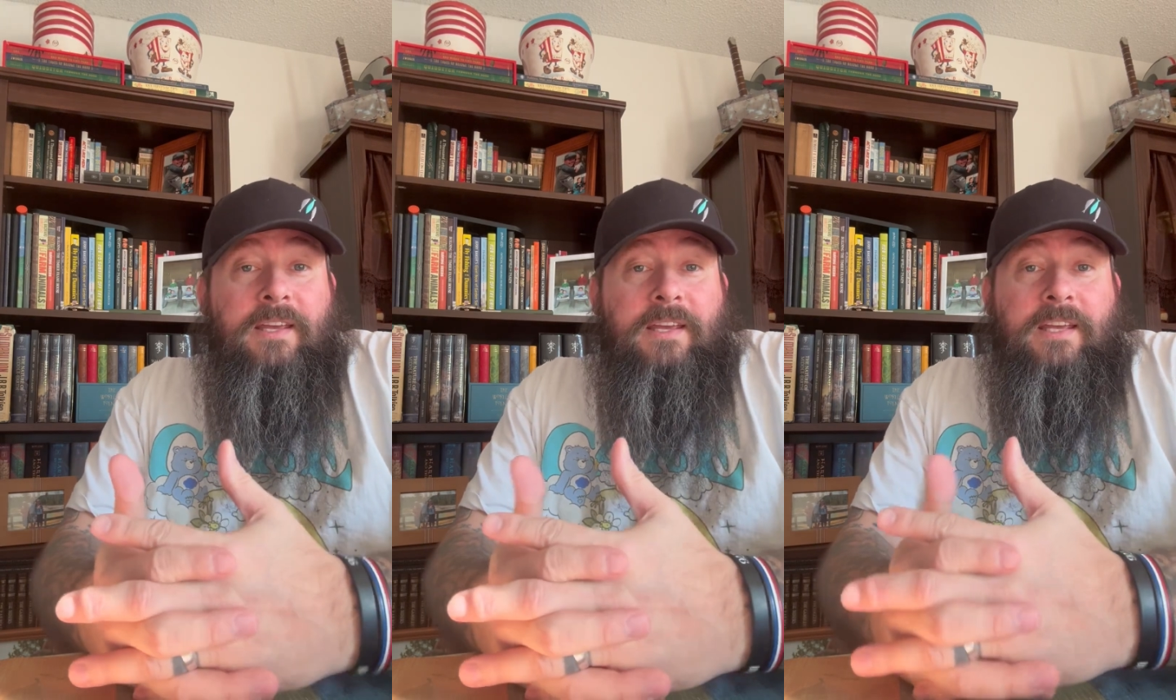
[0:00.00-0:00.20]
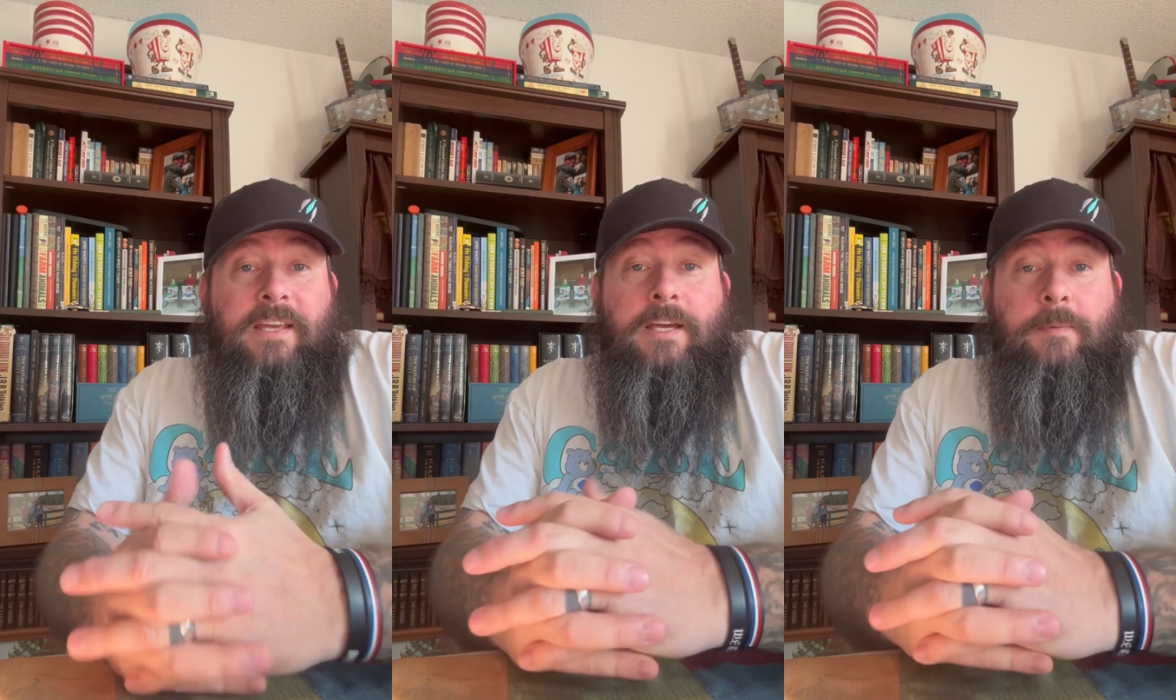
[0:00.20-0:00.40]

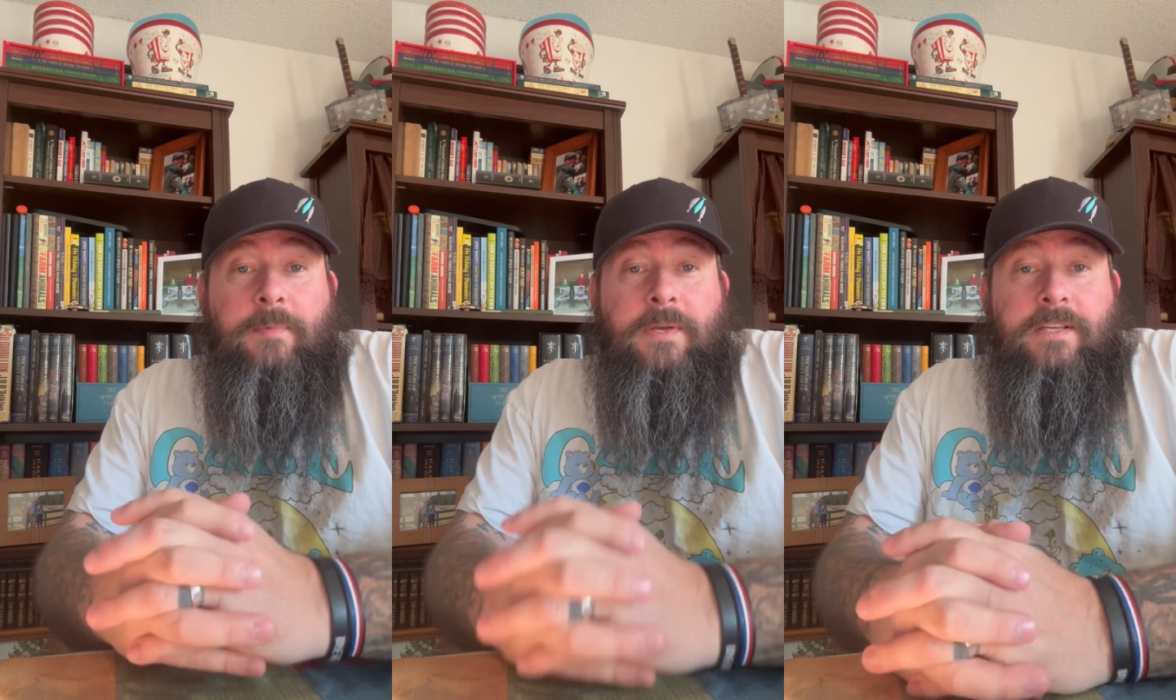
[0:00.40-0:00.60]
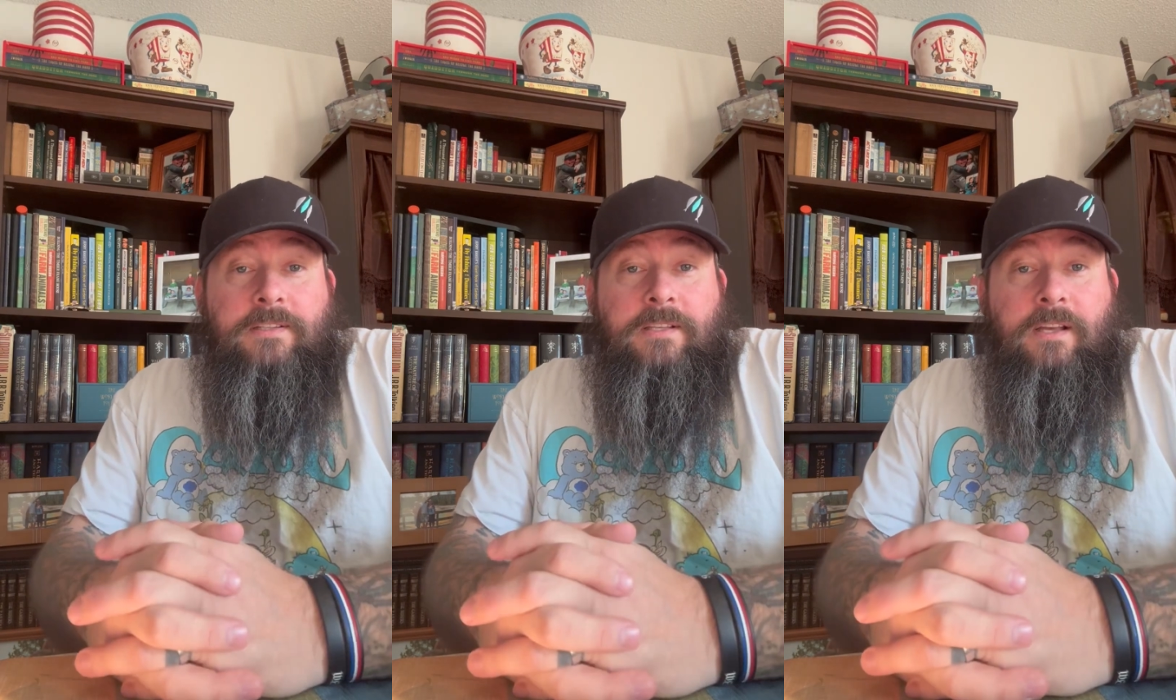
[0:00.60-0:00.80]
him
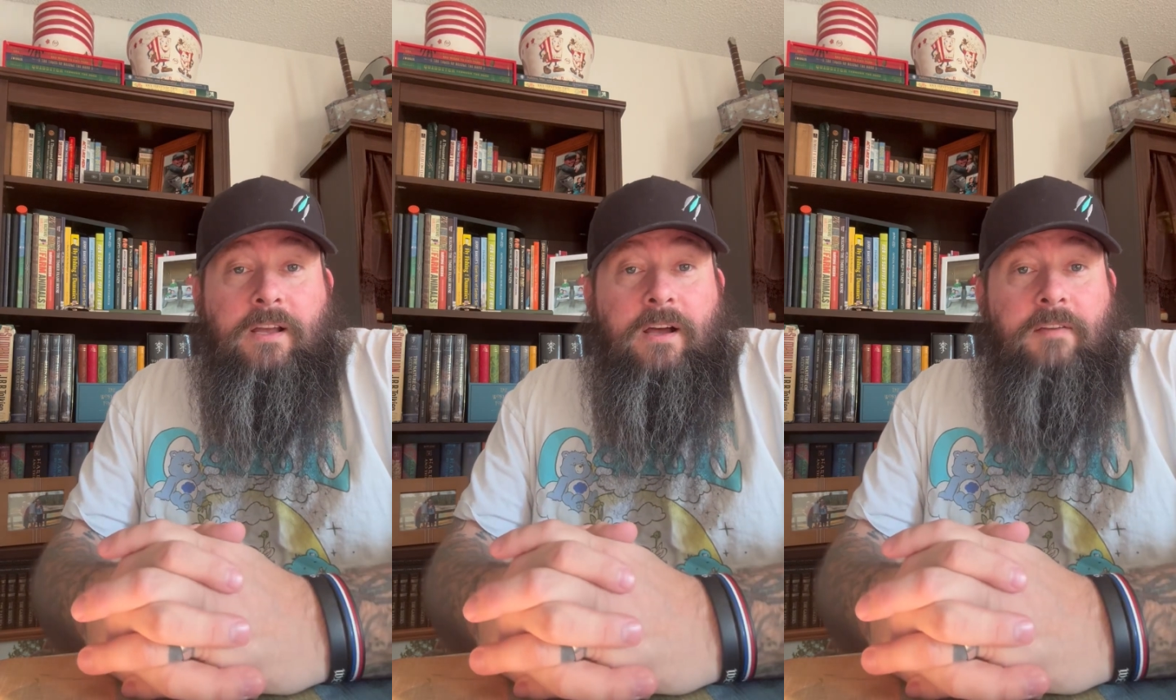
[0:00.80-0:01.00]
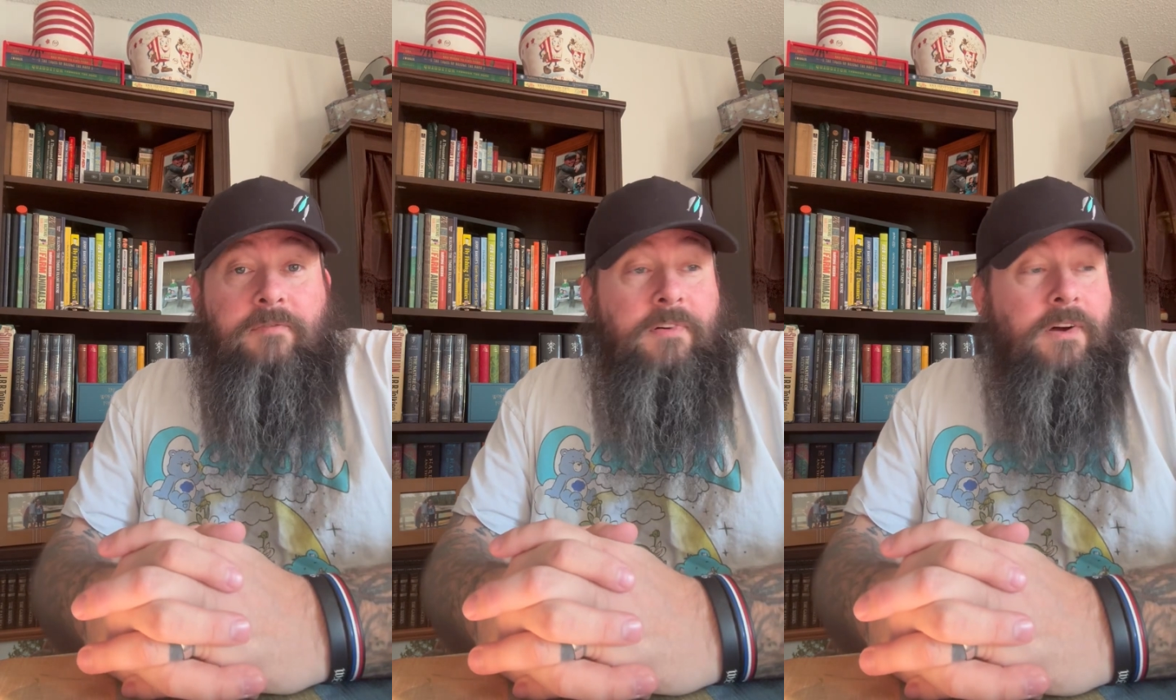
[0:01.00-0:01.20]
as the
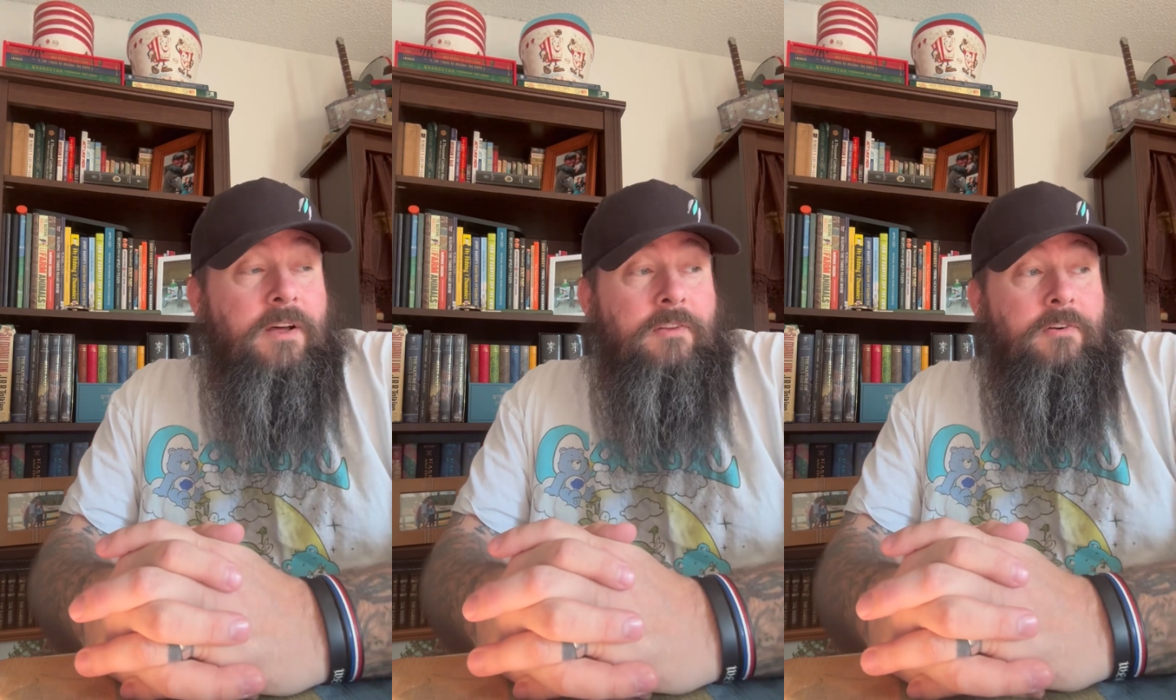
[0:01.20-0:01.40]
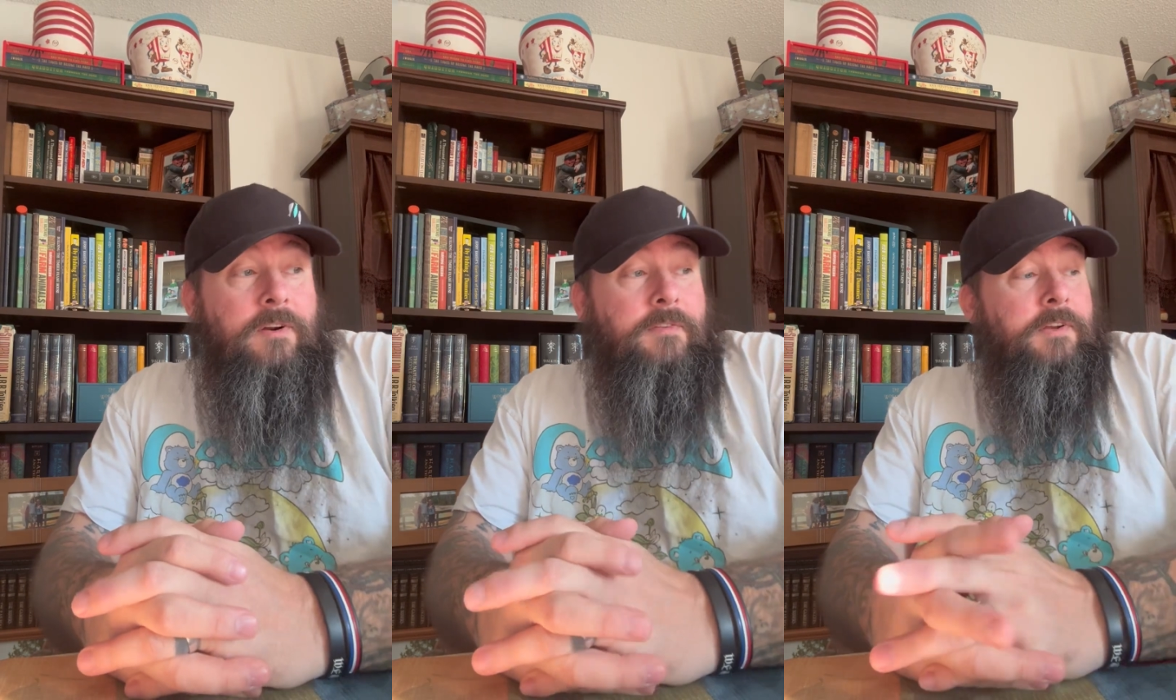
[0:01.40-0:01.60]

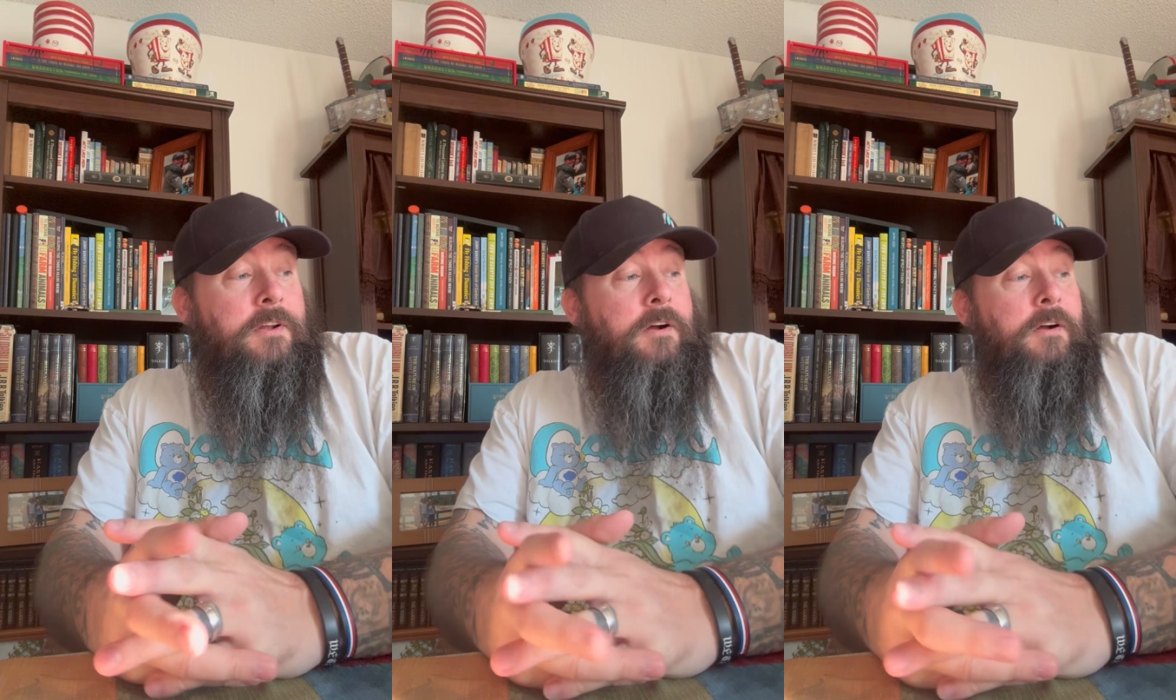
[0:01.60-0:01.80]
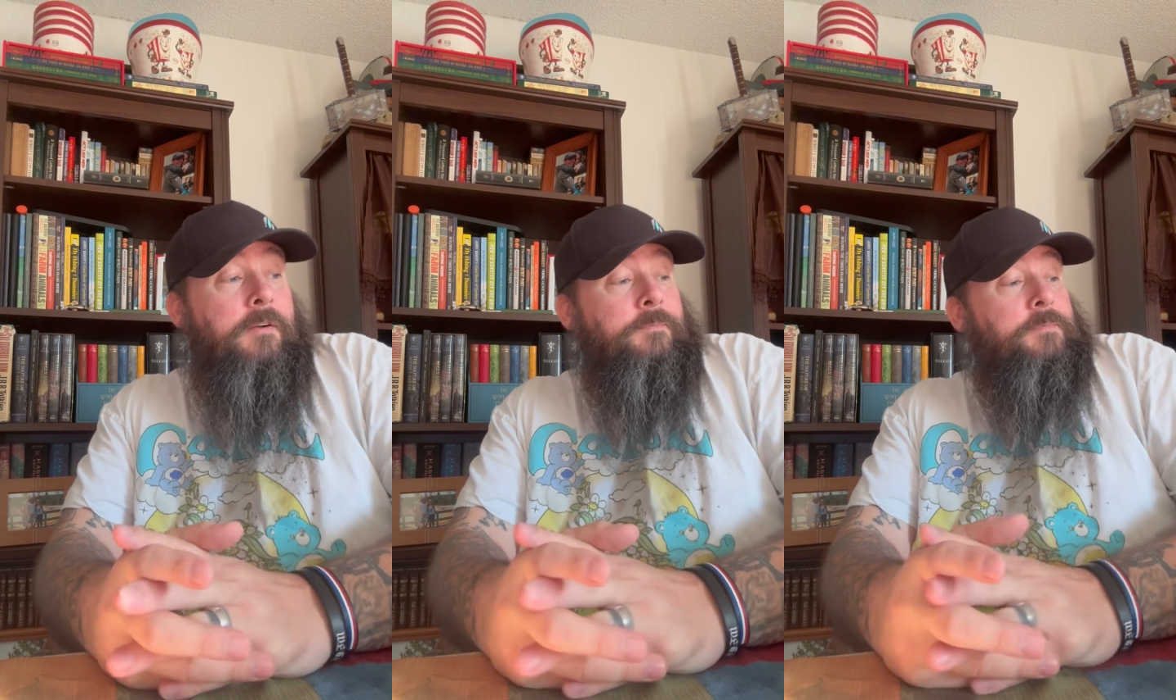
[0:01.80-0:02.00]
godfather of it
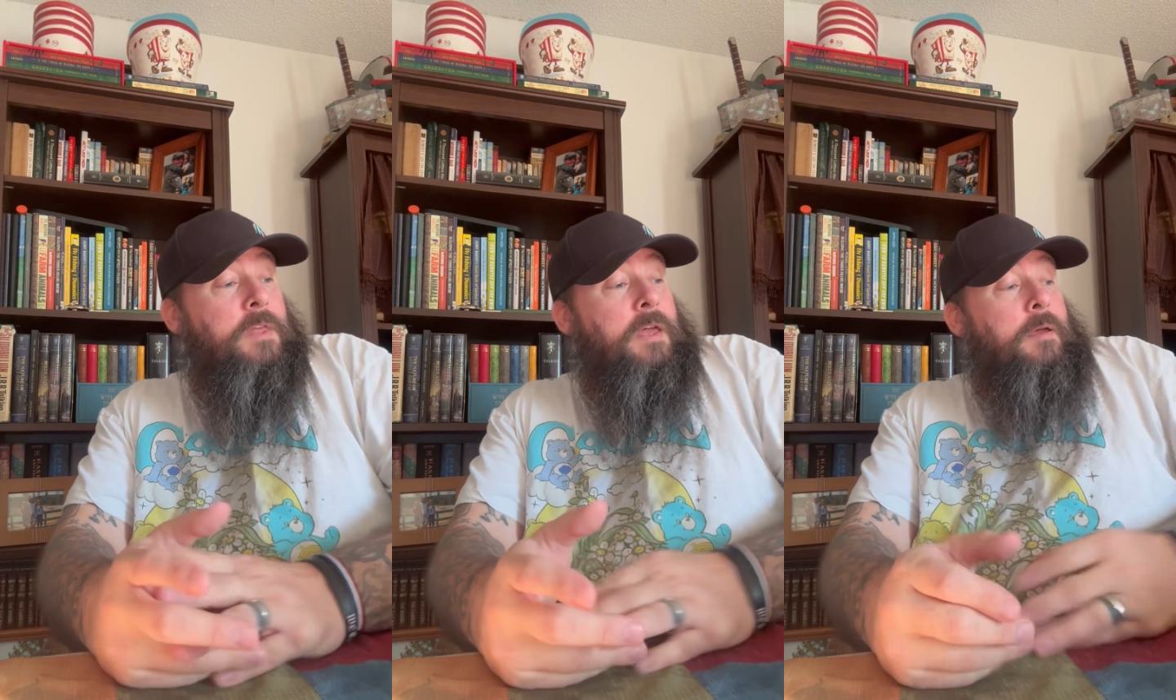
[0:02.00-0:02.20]
all.